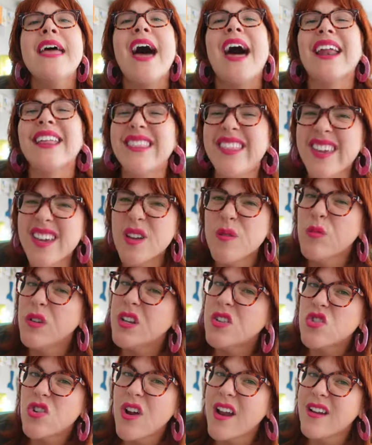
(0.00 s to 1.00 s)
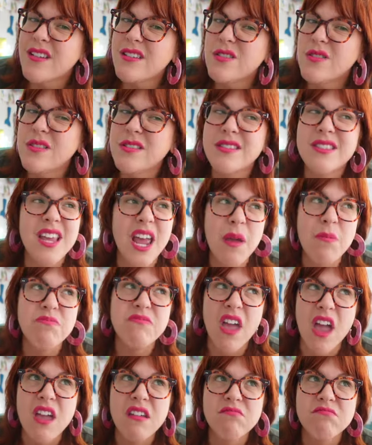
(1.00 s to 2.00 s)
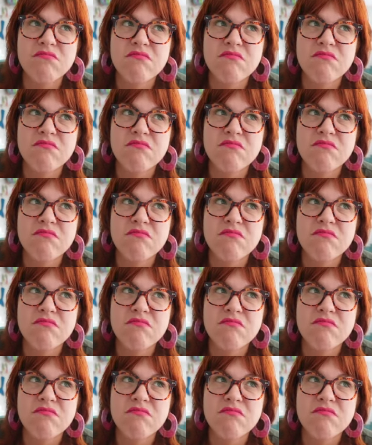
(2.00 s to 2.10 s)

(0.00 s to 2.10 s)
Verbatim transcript: I think I'm going to try to do the same thing.